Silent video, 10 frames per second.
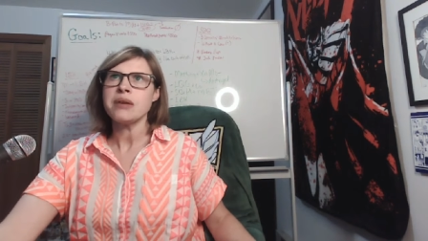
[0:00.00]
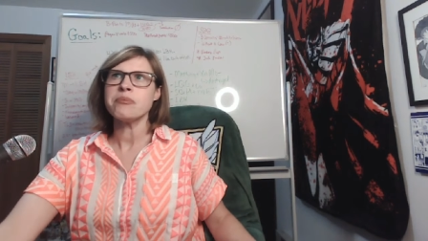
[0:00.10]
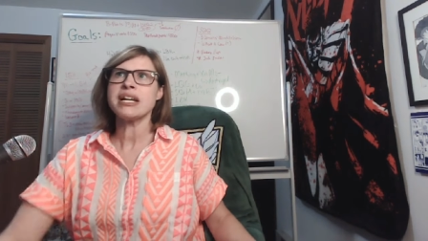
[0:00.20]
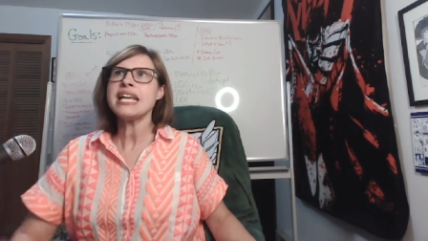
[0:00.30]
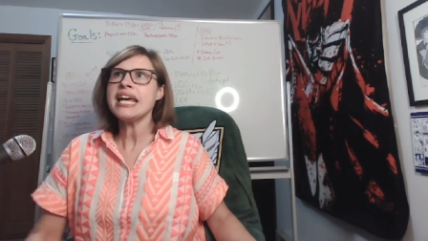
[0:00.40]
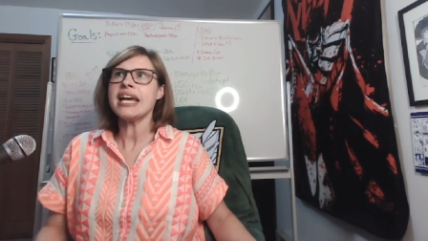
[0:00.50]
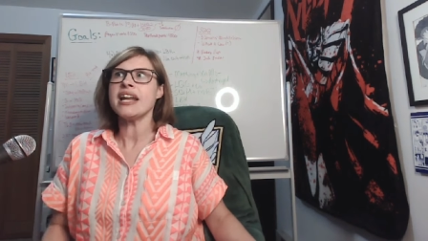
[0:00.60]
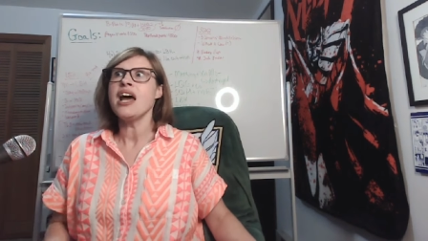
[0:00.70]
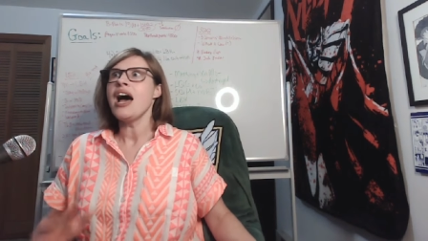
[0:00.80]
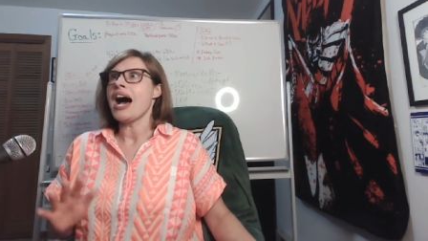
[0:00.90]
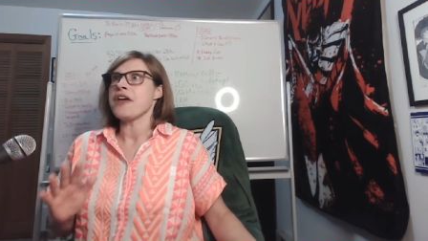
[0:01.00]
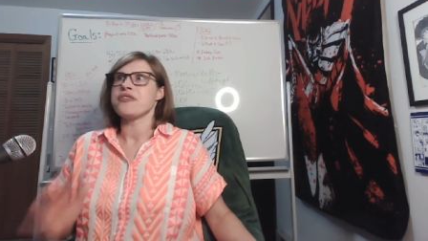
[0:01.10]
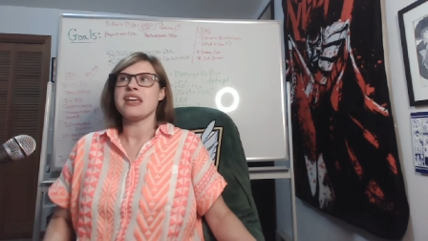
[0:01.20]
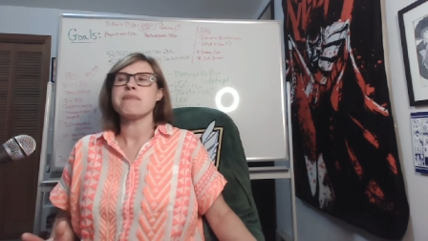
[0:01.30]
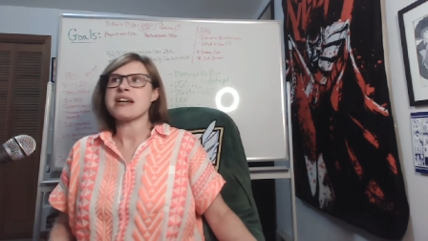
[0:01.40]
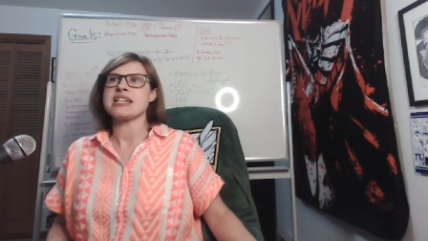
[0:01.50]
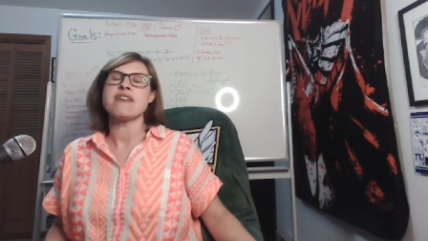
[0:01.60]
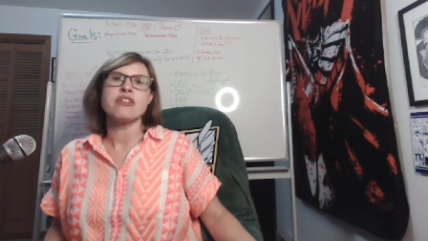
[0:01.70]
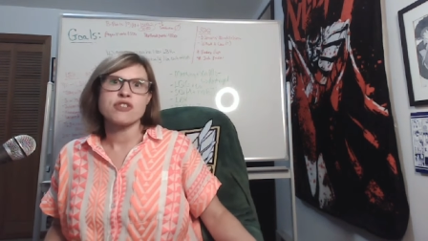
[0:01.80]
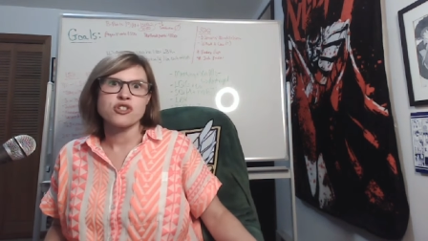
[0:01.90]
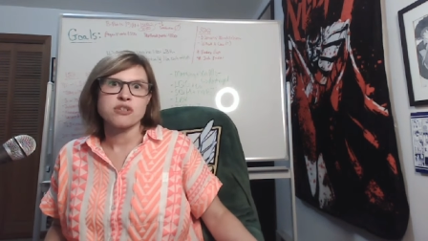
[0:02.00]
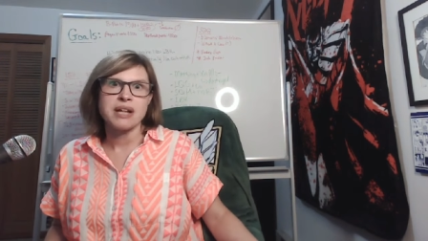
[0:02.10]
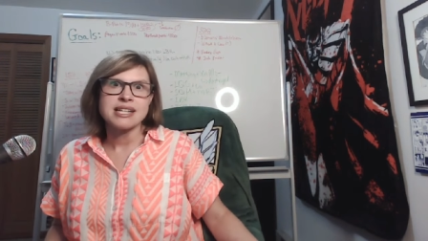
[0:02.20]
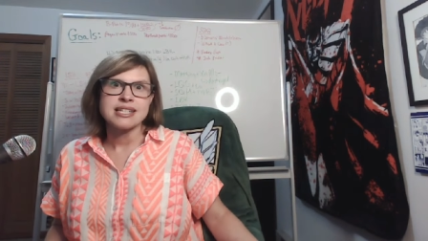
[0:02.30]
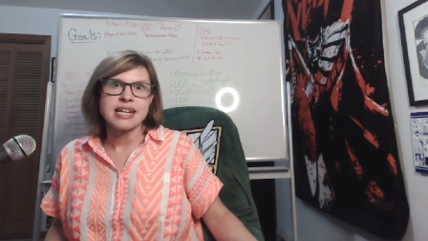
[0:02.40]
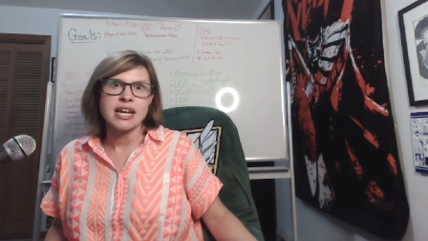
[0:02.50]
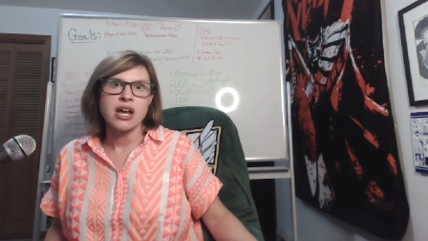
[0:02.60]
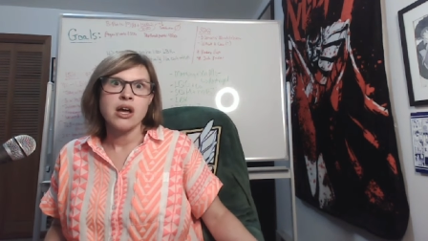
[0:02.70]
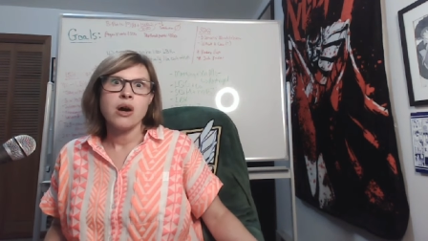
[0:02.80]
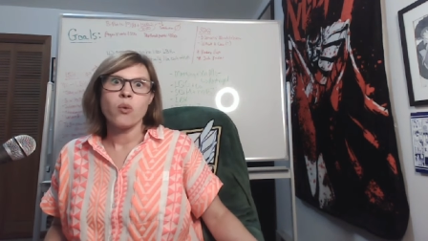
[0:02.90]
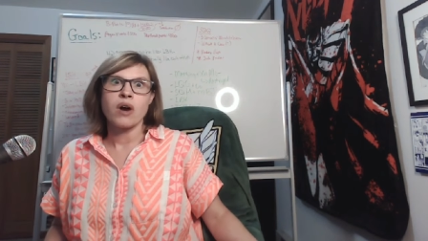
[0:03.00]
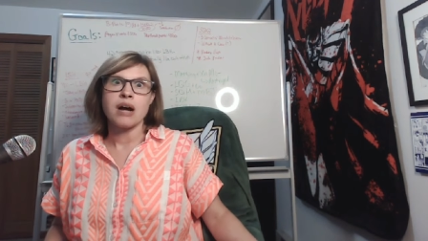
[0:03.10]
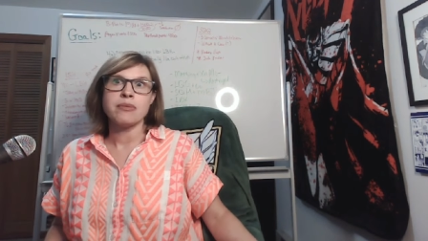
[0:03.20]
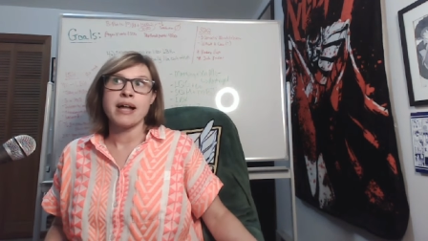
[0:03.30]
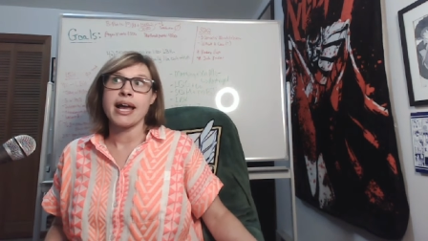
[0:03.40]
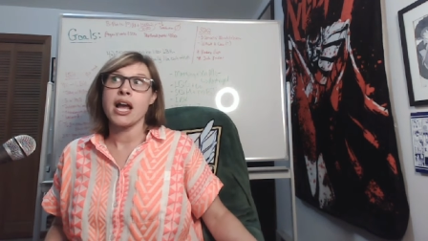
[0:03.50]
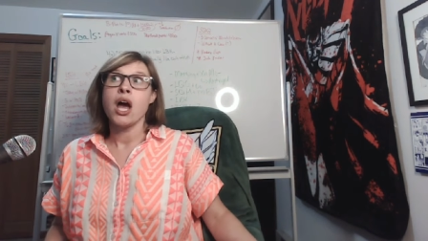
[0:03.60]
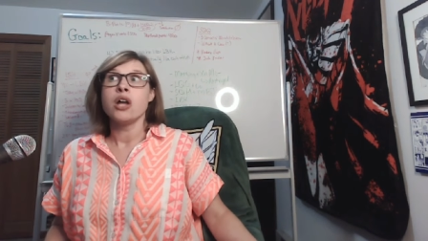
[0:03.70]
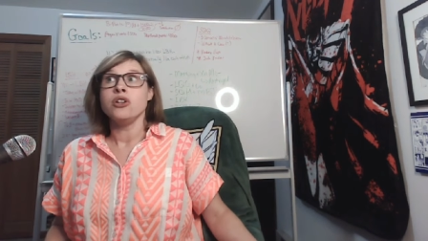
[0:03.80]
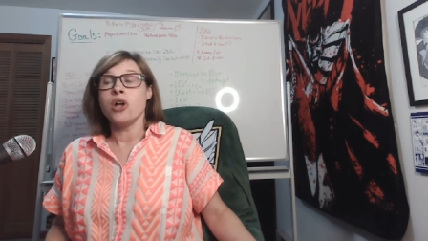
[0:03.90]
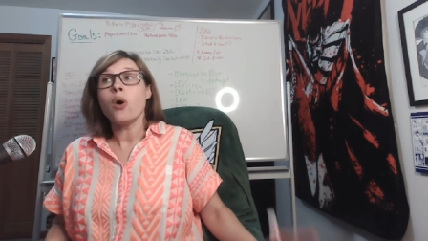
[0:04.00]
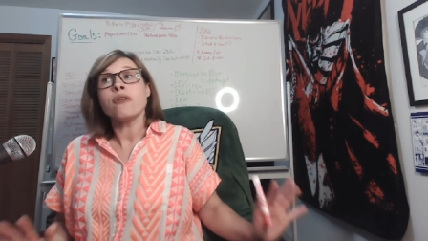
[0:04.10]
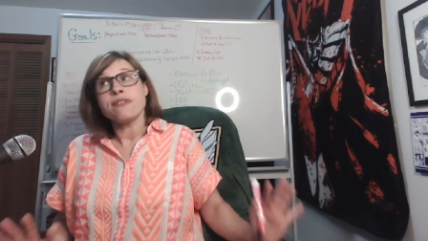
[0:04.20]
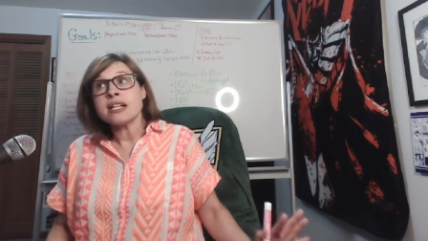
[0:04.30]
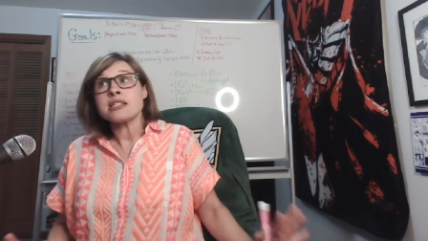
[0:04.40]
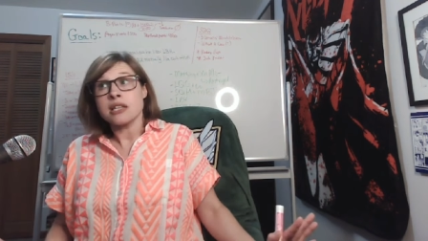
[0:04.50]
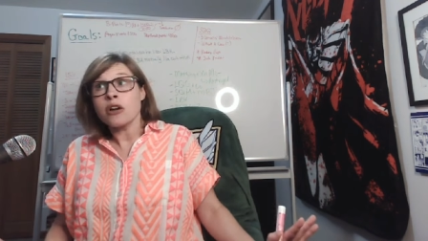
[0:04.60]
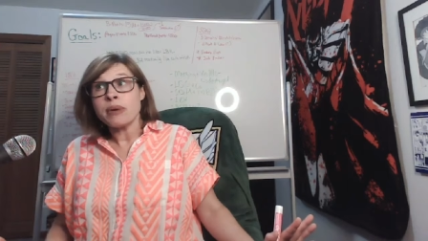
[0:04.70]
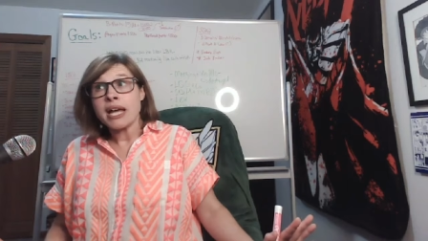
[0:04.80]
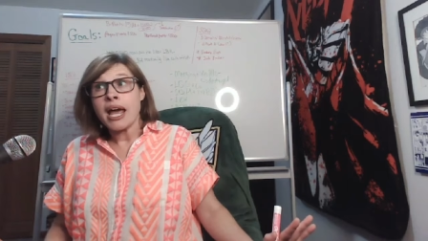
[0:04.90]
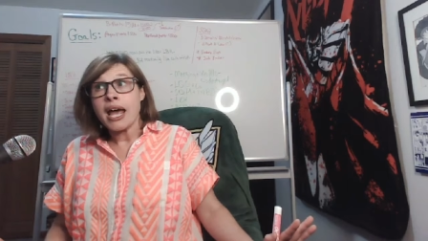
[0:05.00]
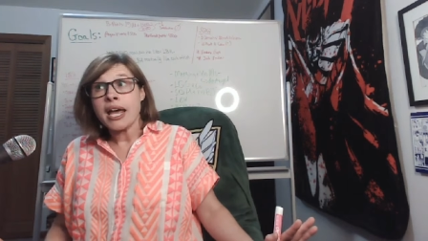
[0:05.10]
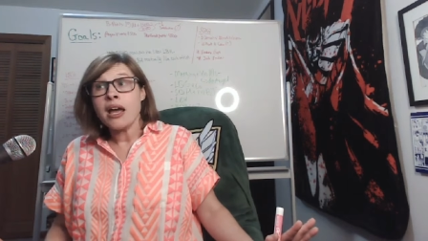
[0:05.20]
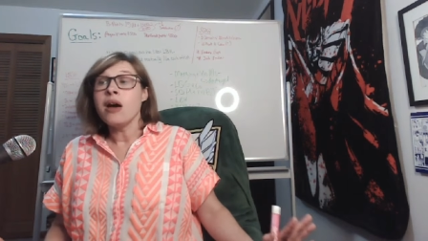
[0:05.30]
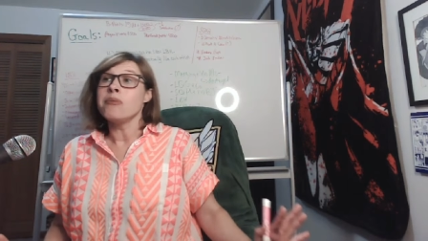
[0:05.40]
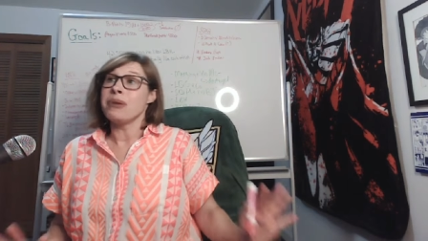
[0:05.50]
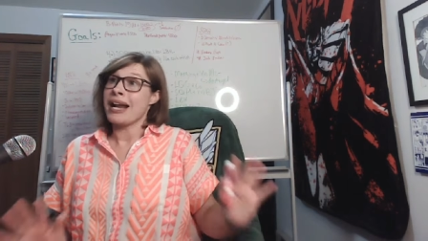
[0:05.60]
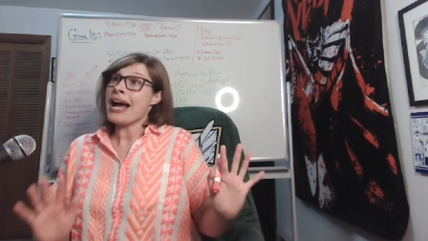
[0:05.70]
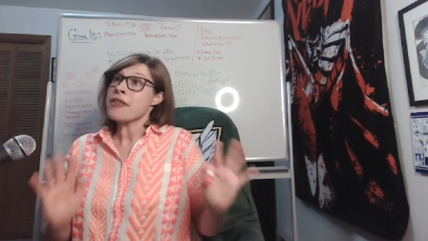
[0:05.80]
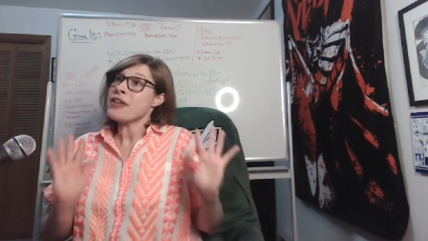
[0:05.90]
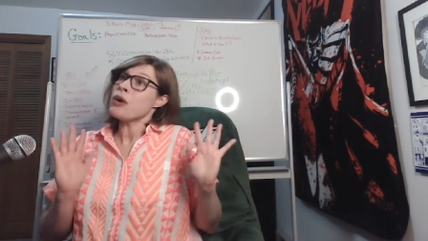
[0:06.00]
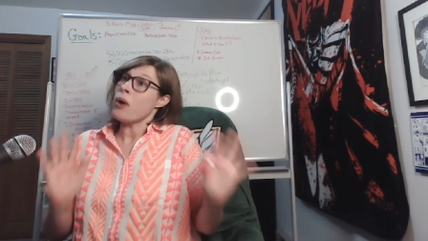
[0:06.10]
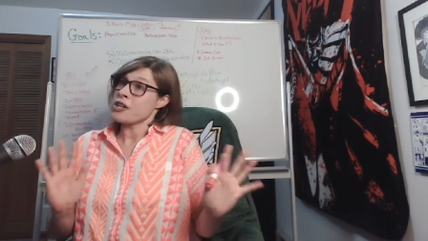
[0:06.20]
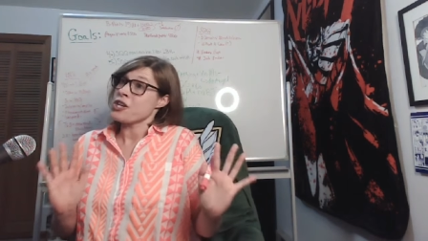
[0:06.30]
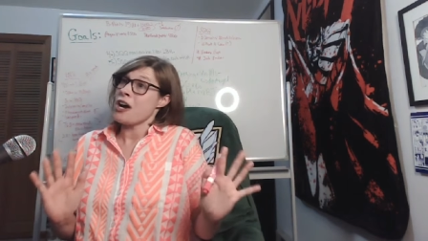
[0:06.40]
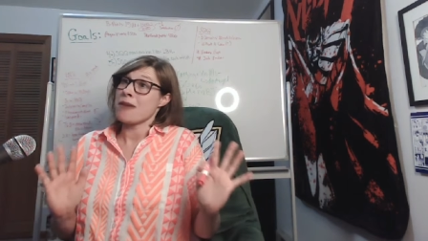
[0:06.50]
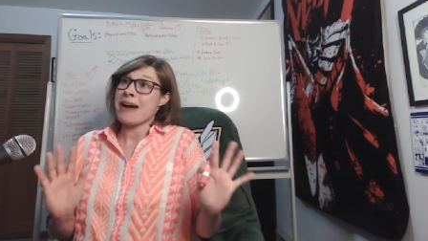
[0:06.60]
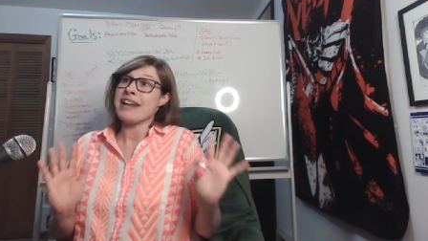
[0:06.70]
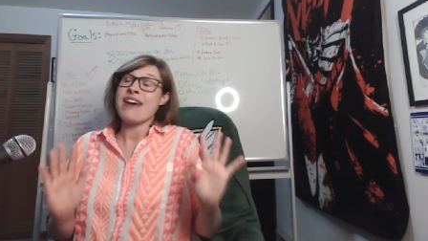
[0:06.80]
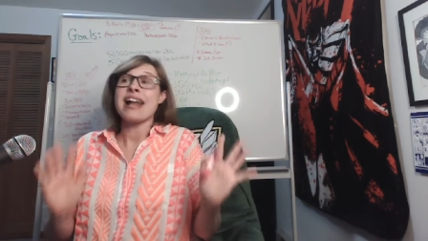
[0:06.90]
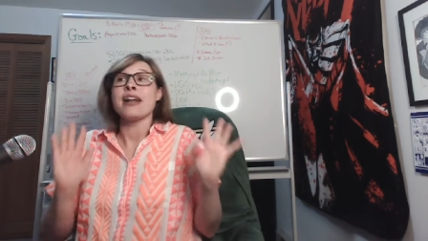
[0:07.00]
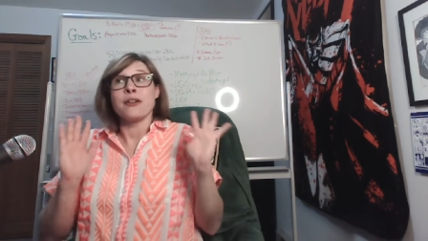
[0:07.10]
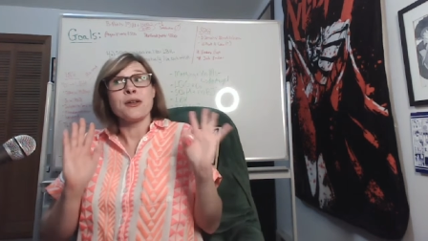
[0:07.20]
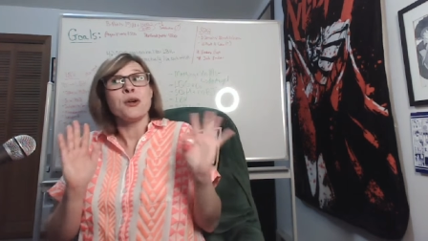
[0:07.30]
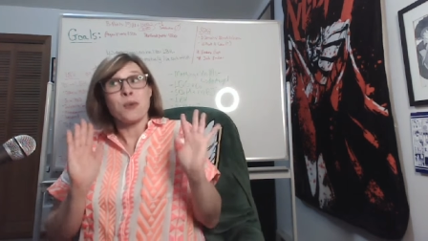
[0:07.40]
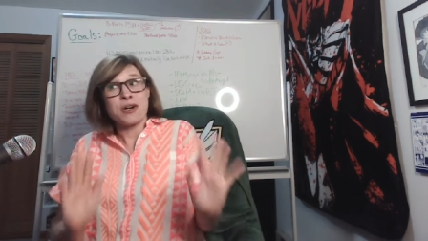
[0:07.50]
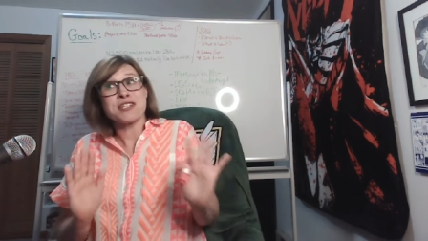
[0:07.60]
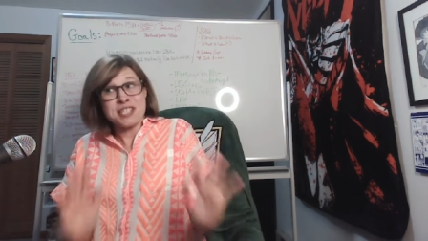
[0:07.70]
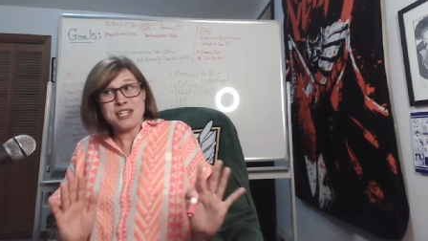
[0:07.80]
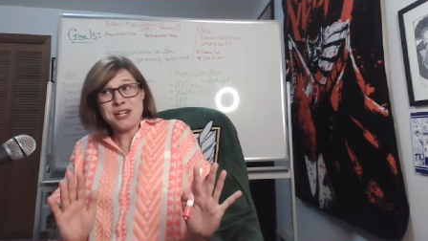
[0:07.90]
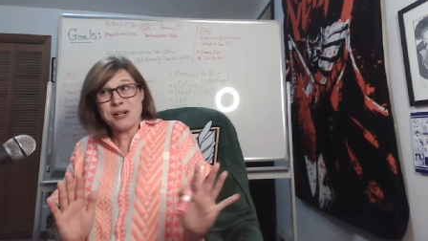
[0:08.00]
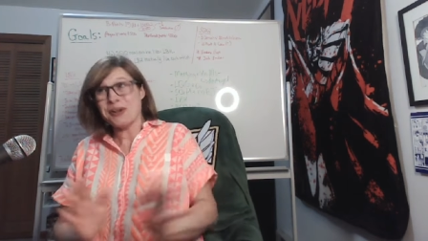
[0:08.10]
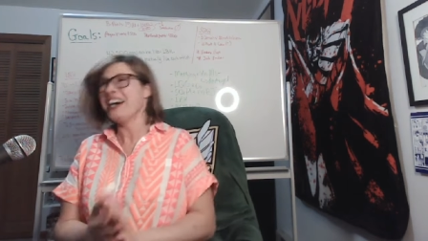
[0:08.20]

But again, I think back to Heaven Official's blessing, where I'm like, no offense, Lo Binghe, but I think Hua Cheng might have had it a little worse than you,